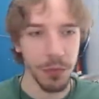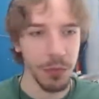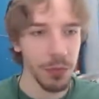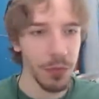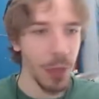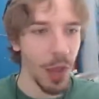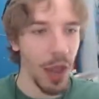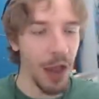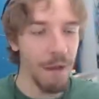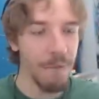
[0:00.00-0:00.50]

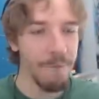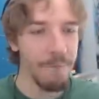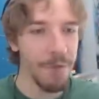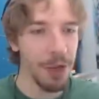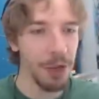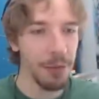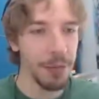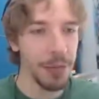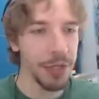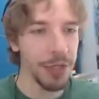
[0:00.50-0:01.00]
I
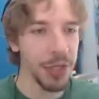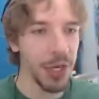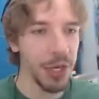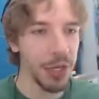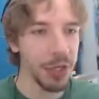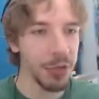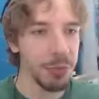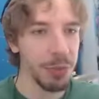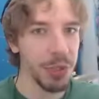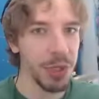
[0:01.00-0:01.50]
failed my
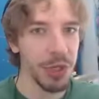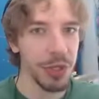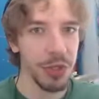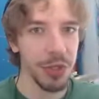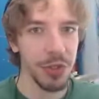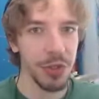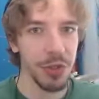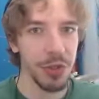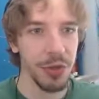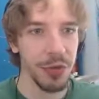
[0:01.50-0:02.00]
challenge because
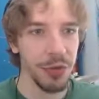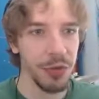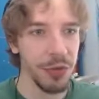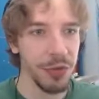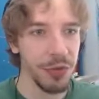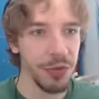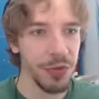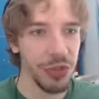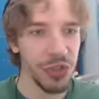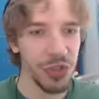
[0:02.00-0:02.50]
the
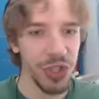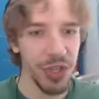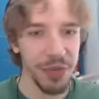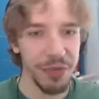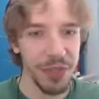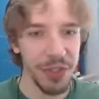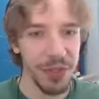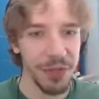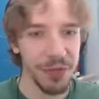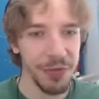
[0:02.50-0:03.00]
shift
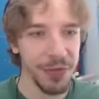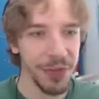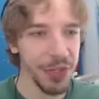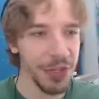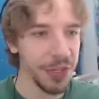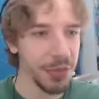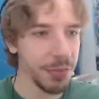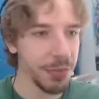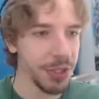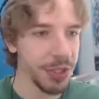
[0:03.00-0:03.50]
is
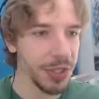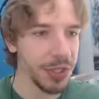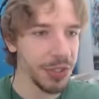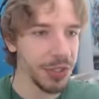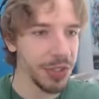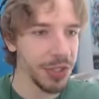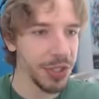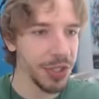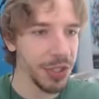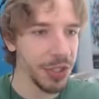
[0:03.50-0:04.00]
finished, but there's
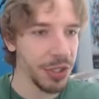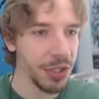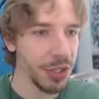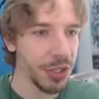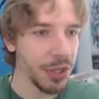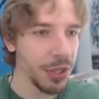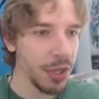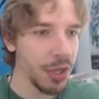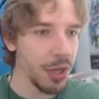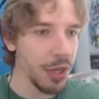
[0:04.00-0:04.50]
still
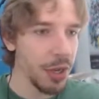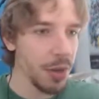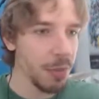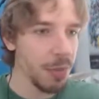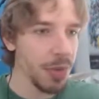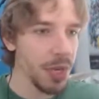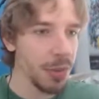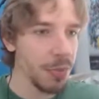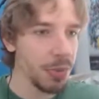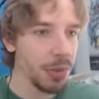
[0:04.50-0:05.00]

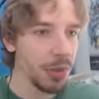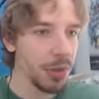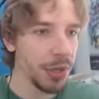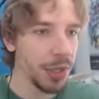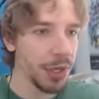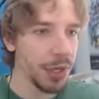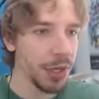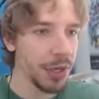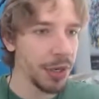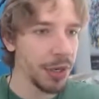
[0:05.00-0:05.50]
people
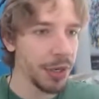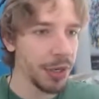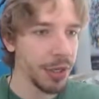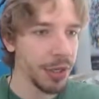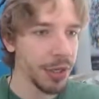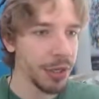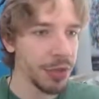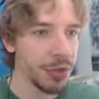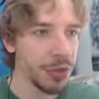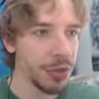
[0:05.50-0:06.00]
in here that
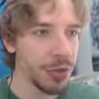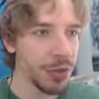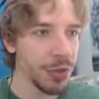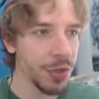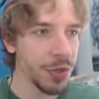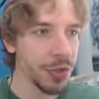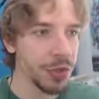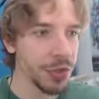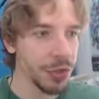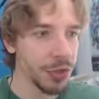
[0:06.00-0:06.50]
need to do their
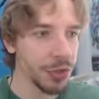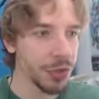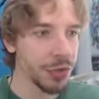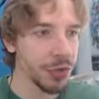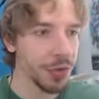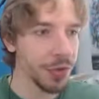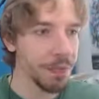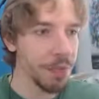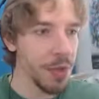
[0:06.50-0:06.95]
surgery.